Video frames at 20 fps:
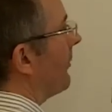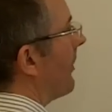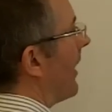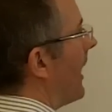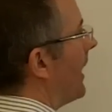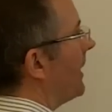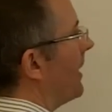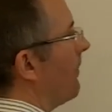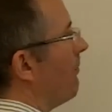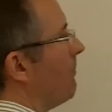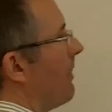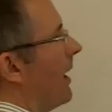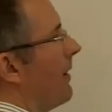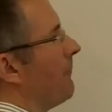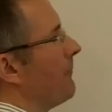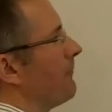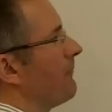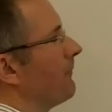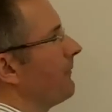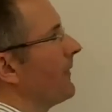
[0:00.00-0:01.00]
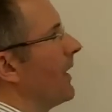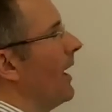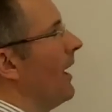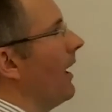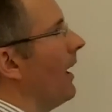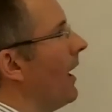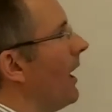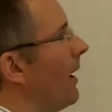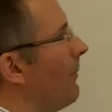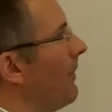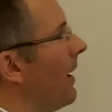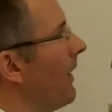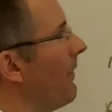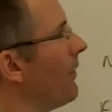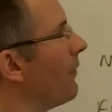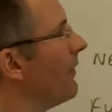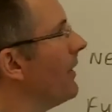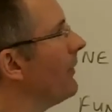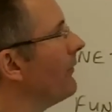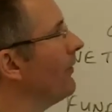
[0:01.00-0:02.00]
as that number. And
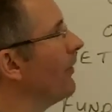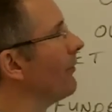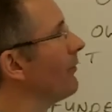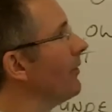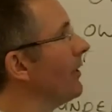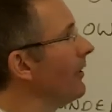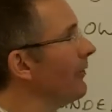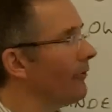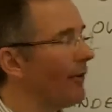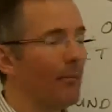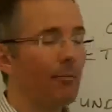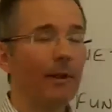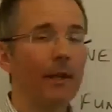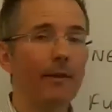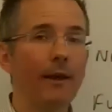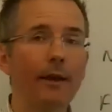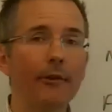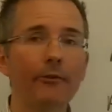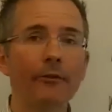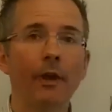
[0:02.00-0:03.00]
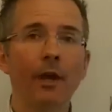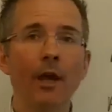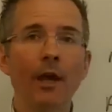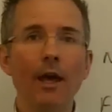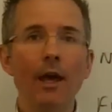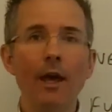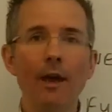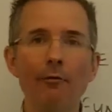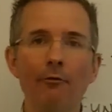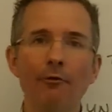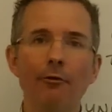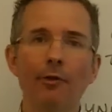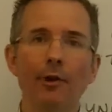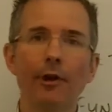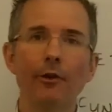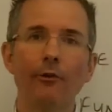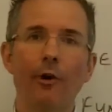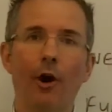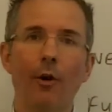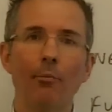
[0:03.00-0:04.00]
the reason is simply this. If, for
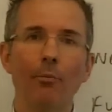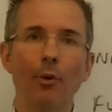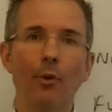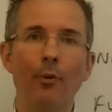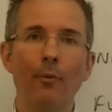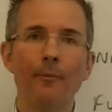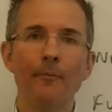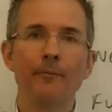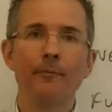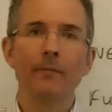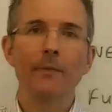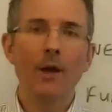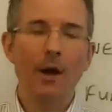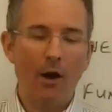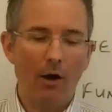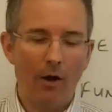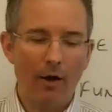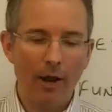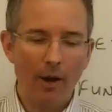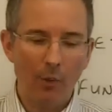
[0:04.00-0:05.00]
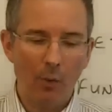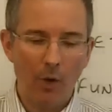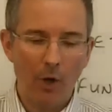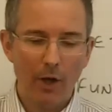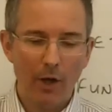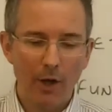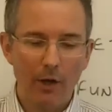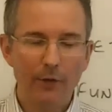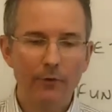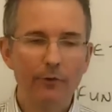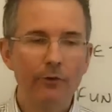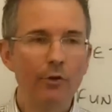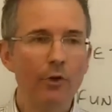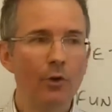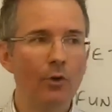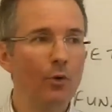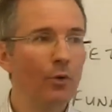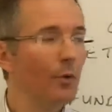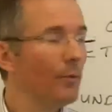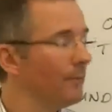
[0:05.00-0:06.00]
example, I were
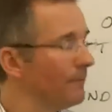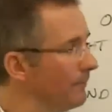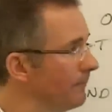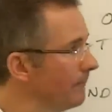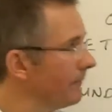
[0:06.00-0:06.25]
to